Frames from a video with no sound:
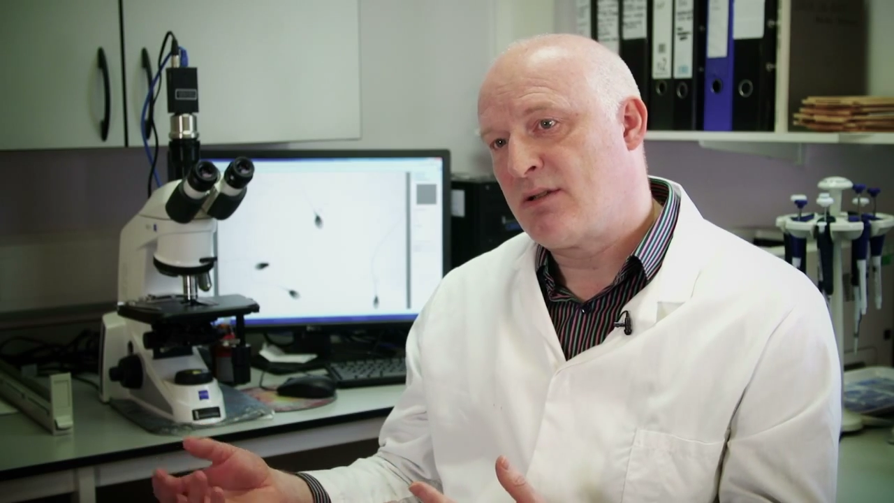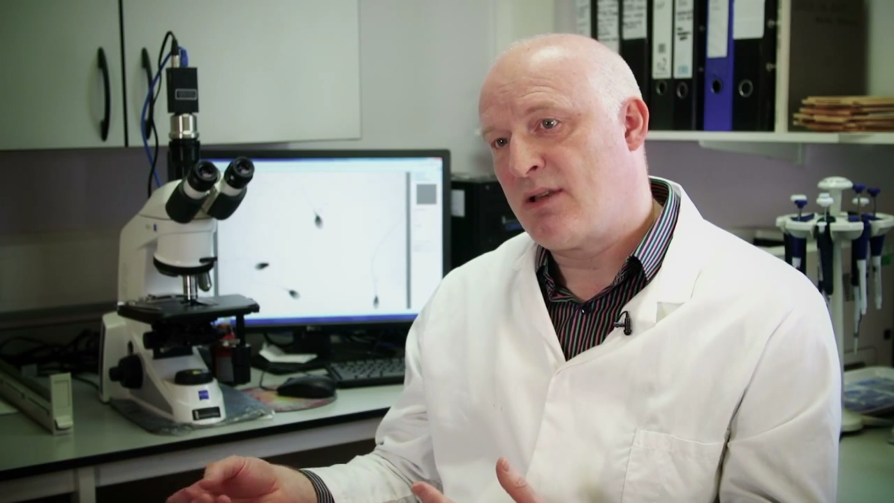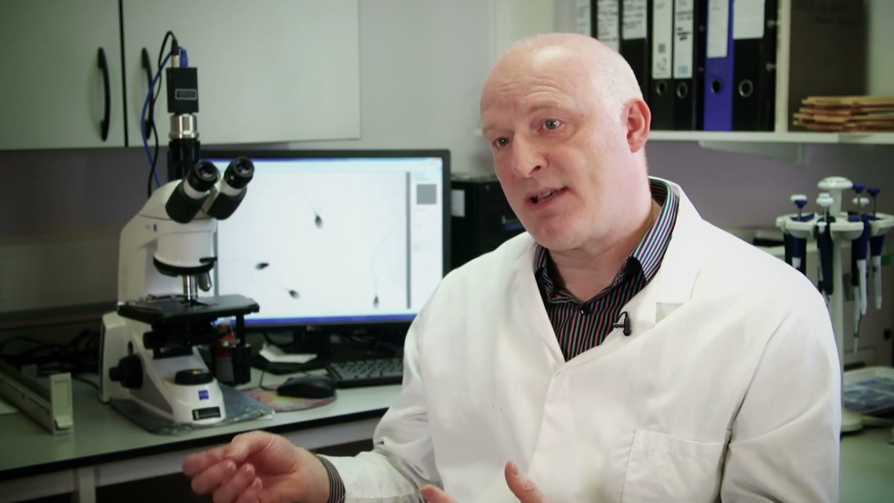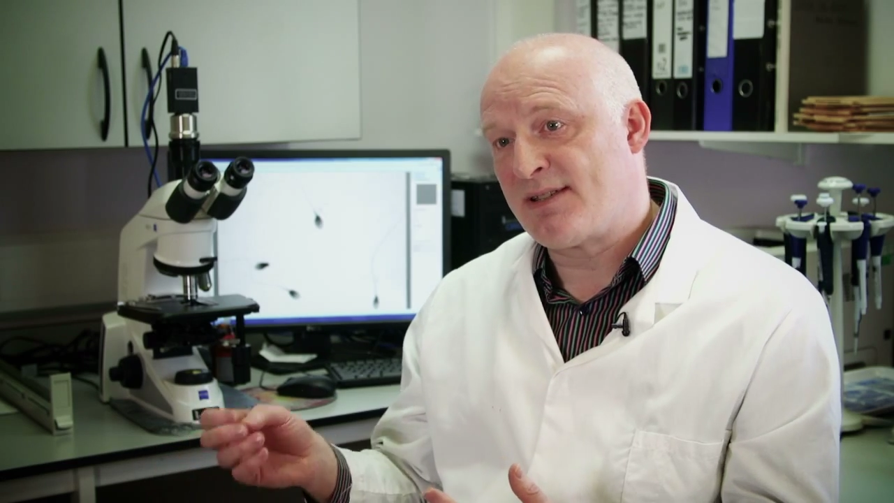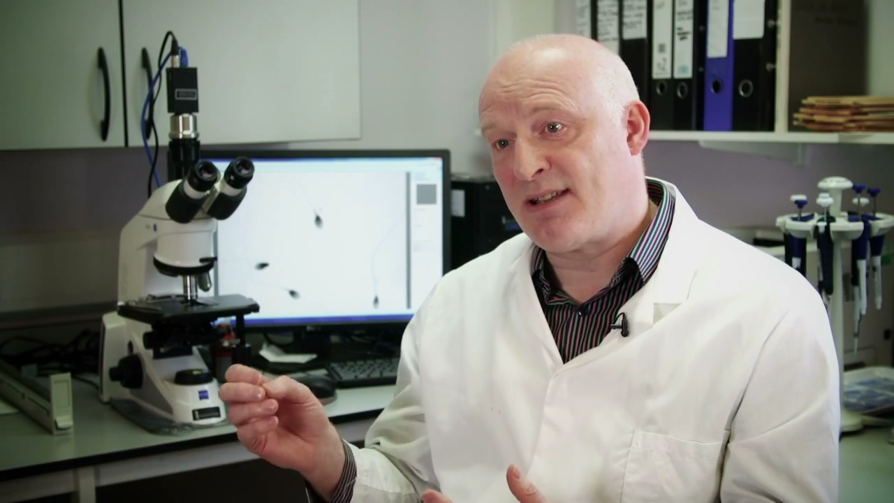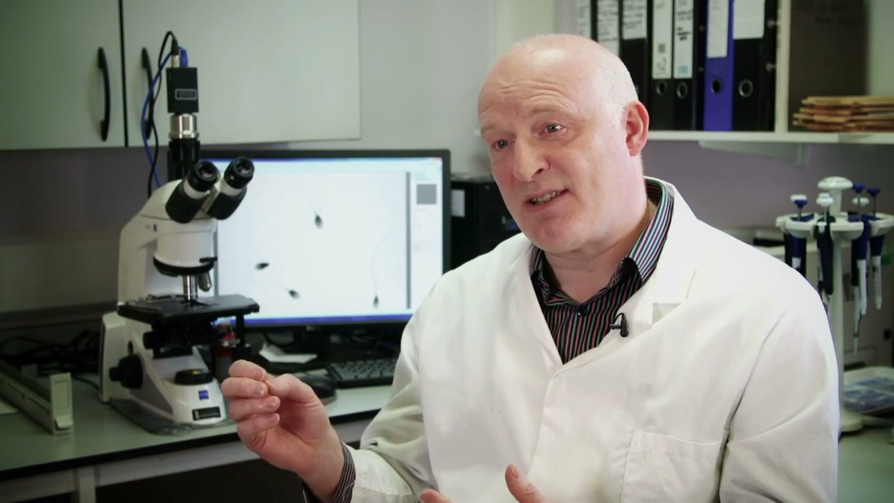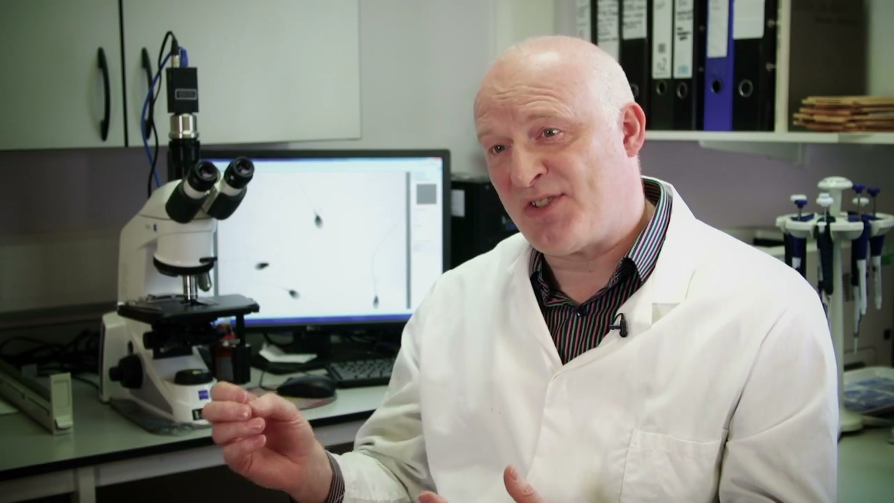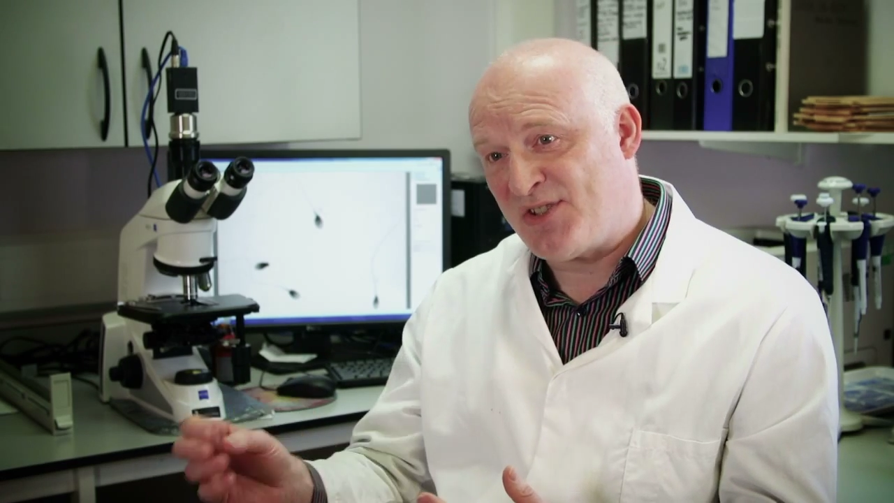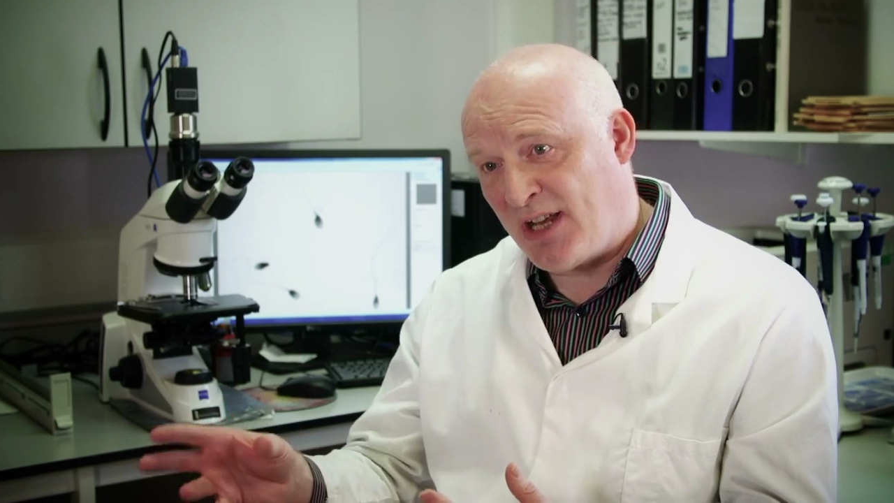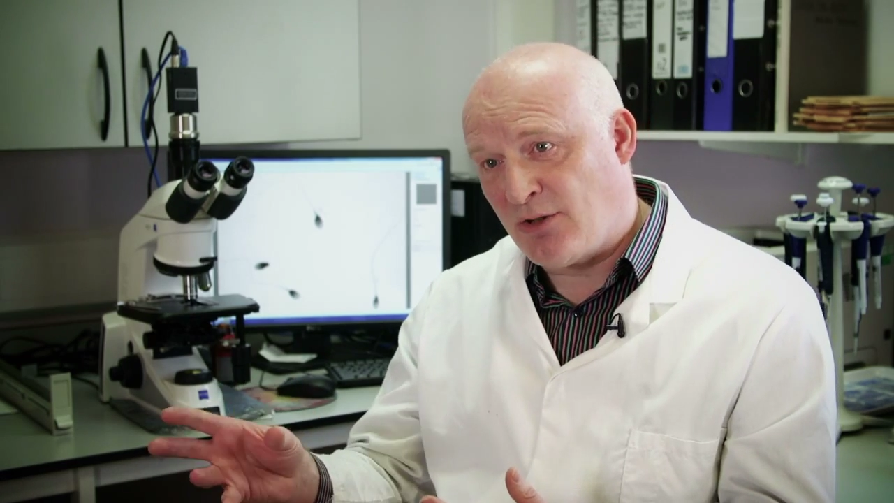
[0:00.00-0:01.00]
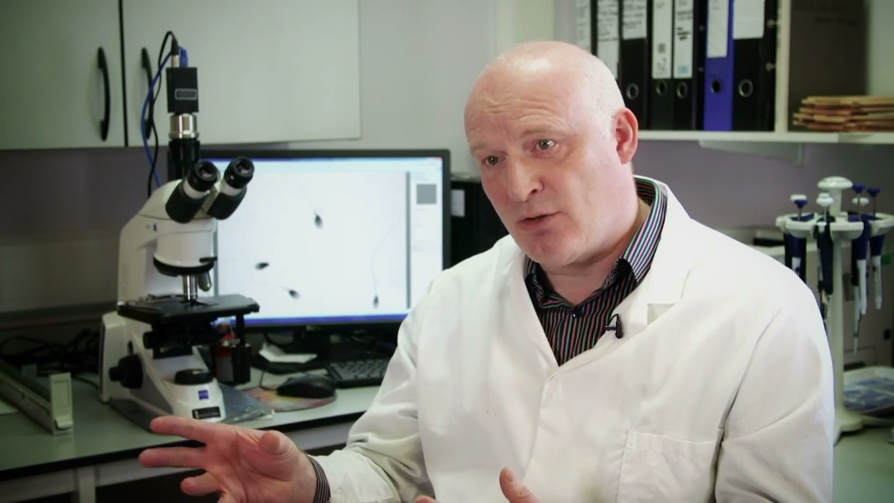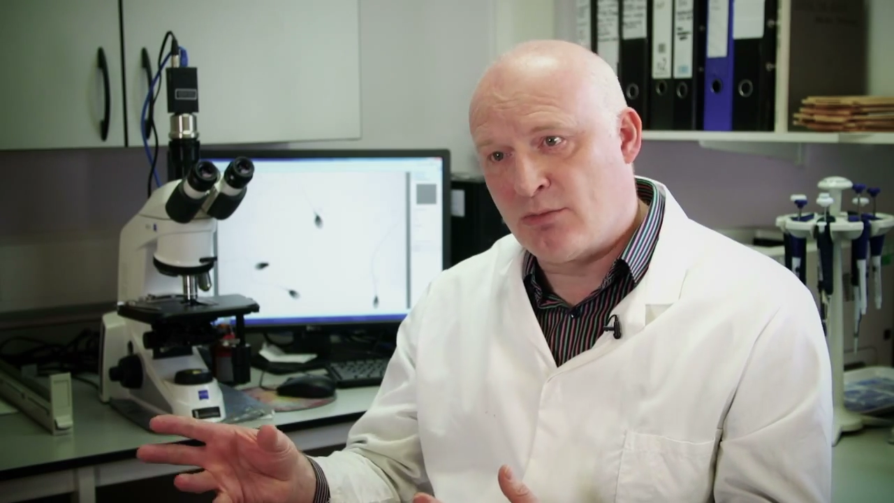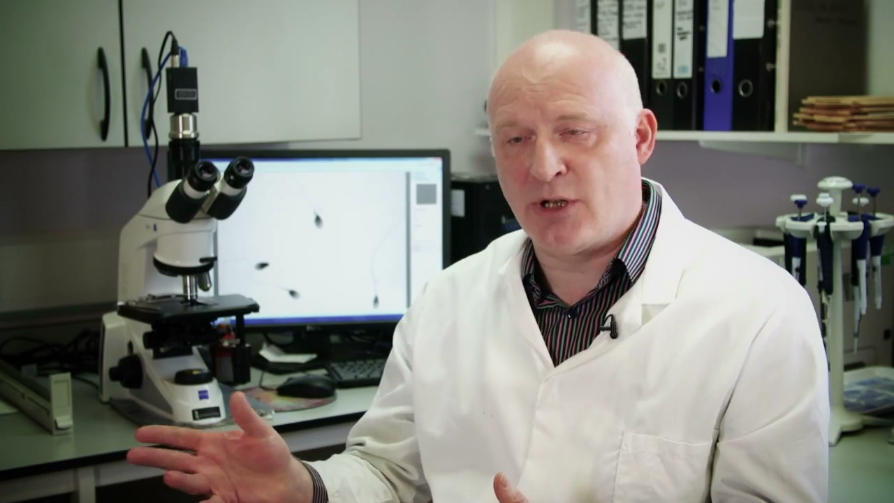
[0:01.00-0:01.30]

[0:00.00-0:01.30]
They're sent a signal,